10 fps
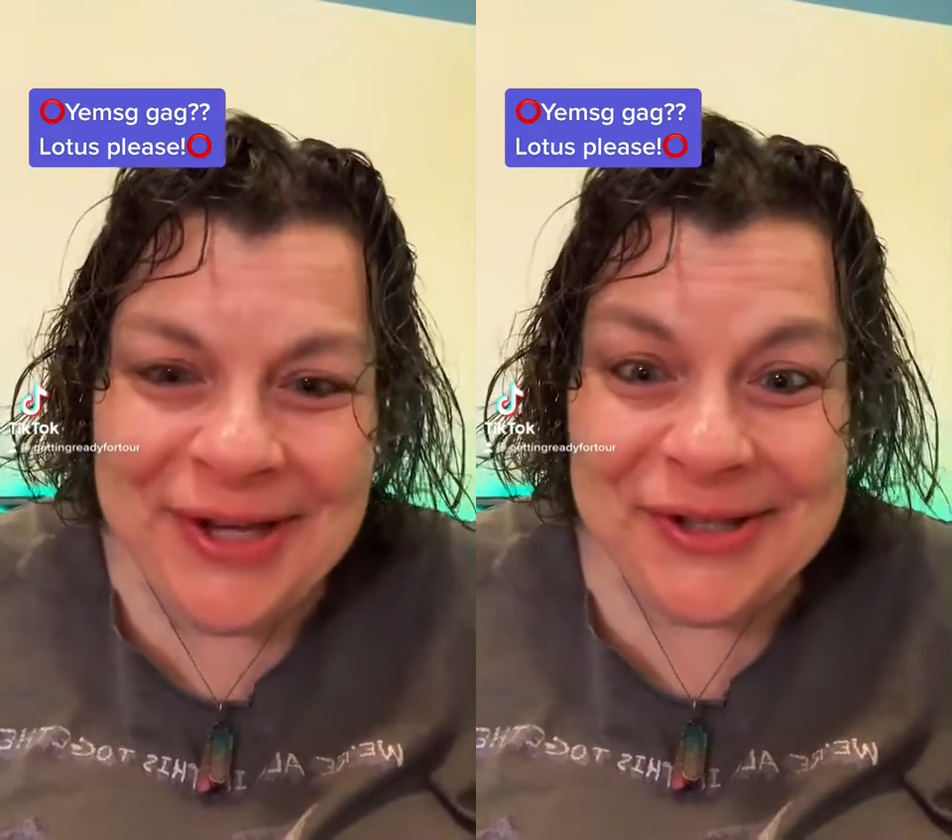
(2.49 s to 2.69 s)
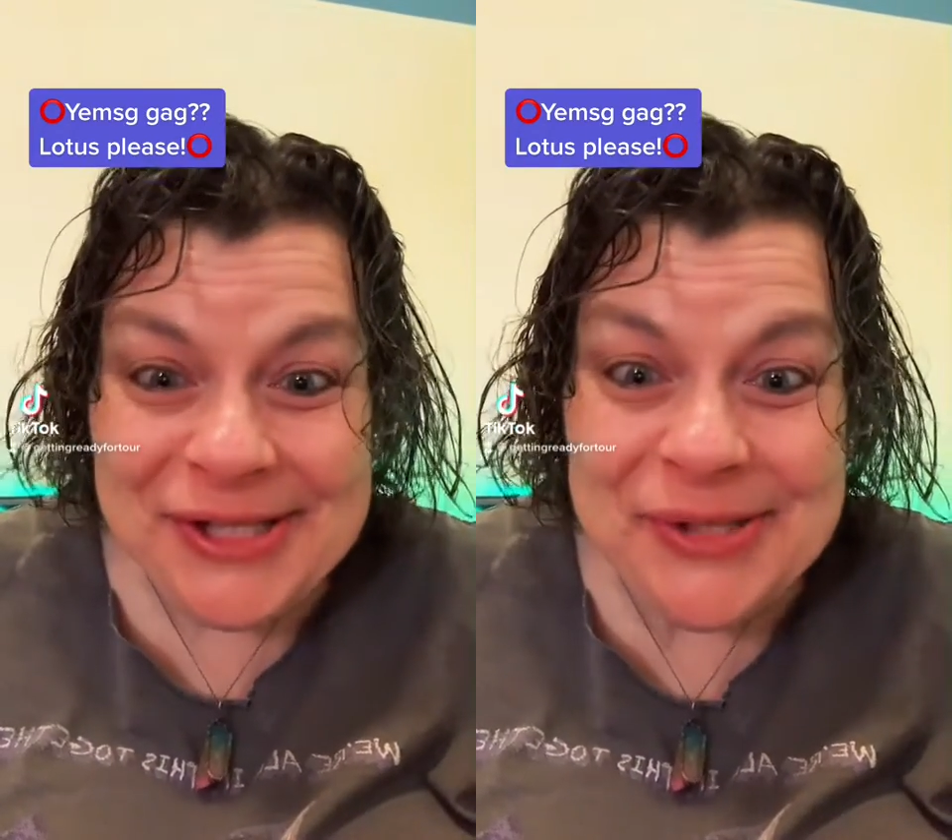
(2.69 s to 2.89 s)

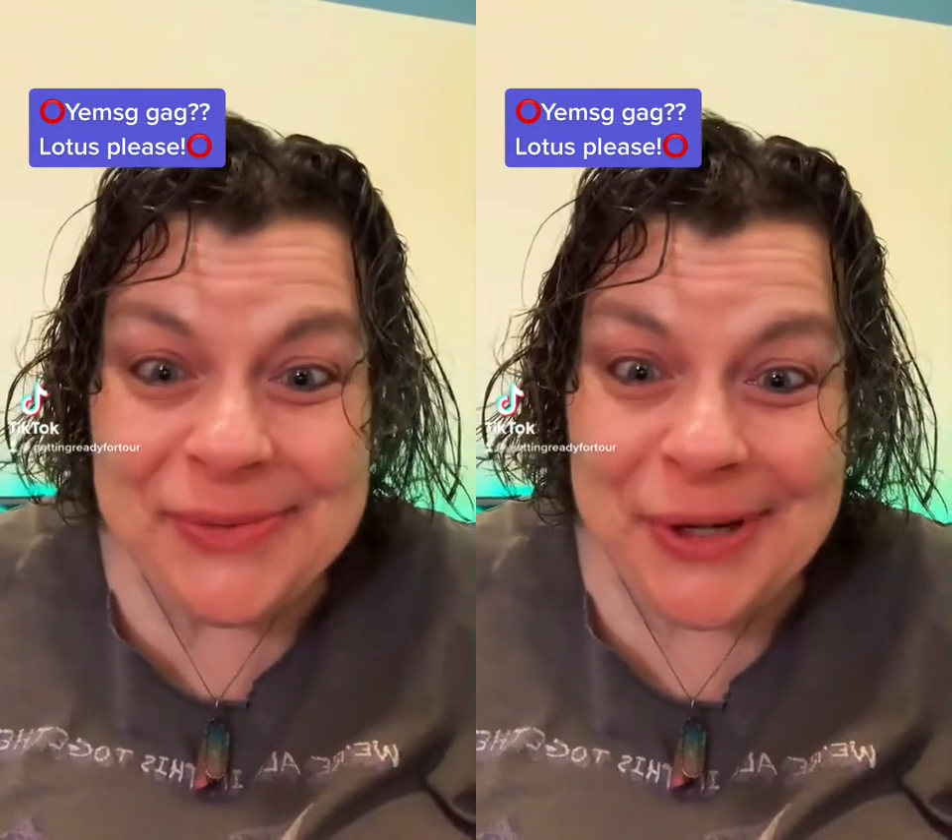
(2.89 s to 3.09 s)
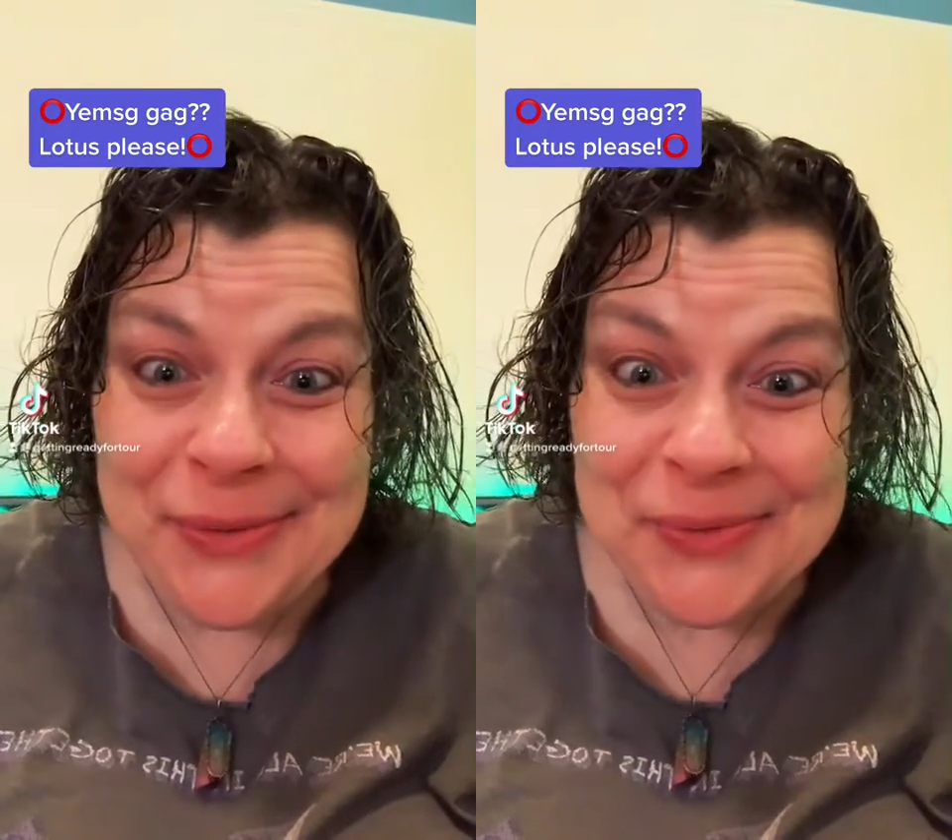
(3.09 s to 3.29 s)
This is
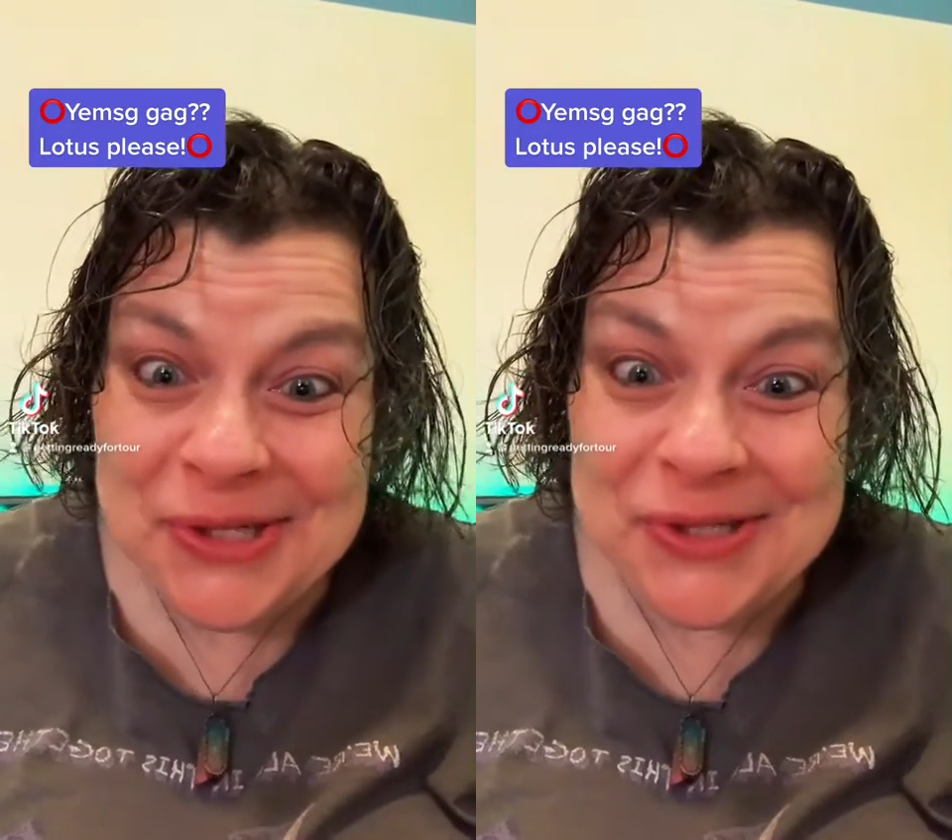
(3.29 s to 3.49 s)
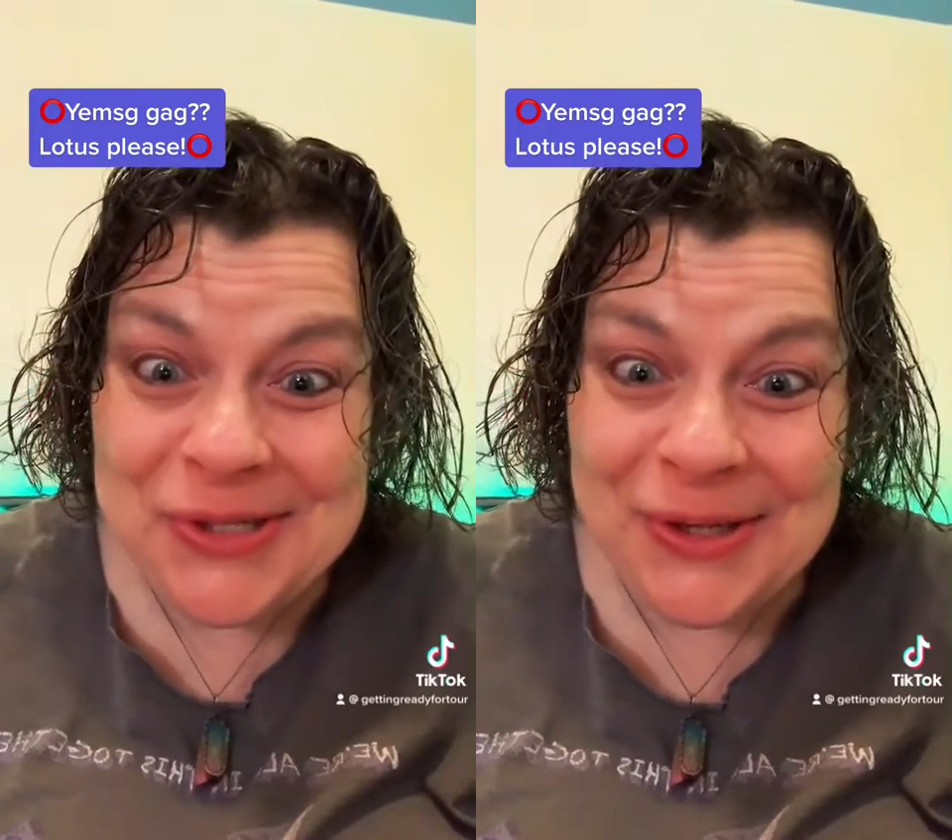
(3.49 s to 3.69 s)
what I
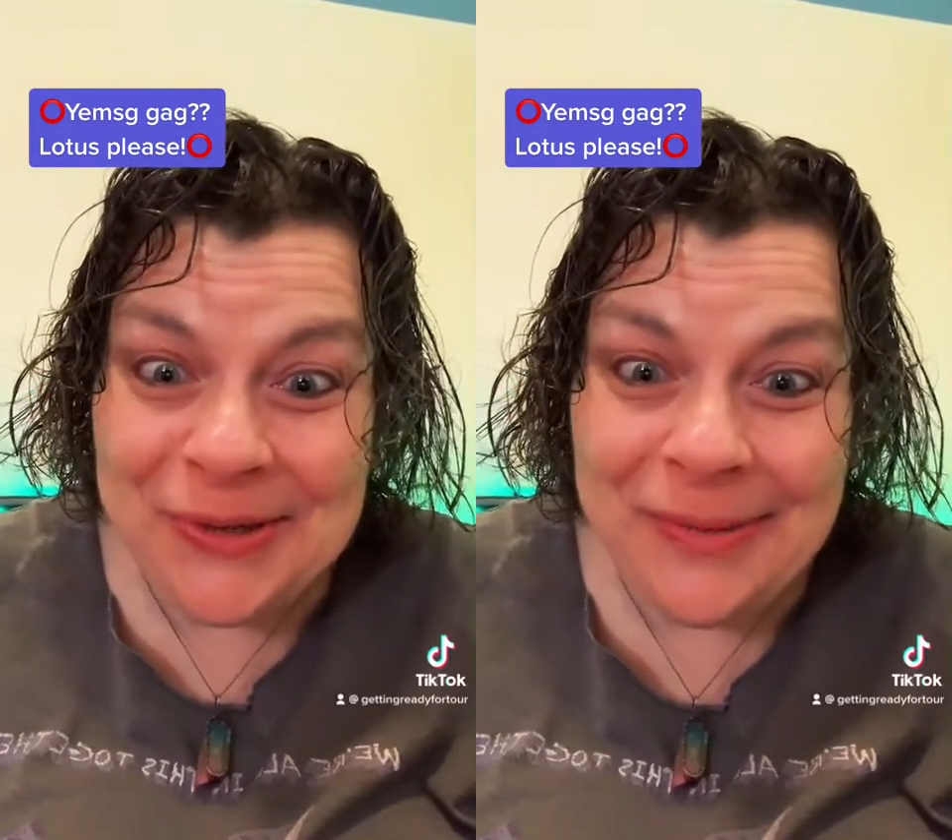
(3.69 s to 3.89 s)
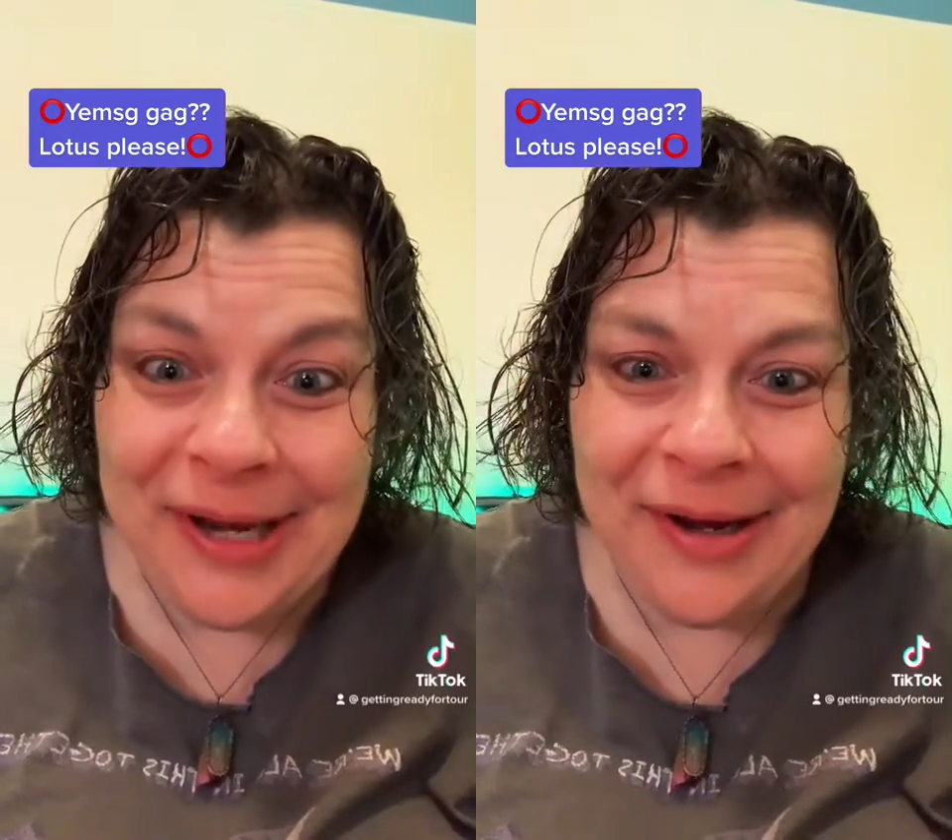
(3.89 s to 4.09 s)
wanted to
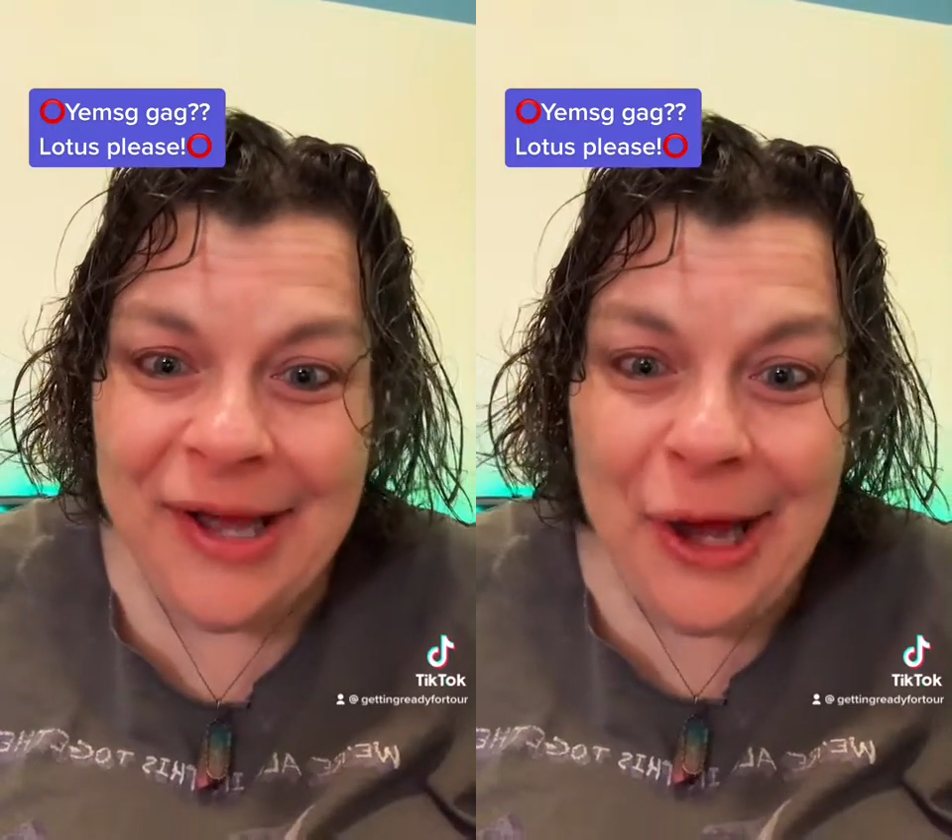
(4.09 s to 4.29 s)
talk about.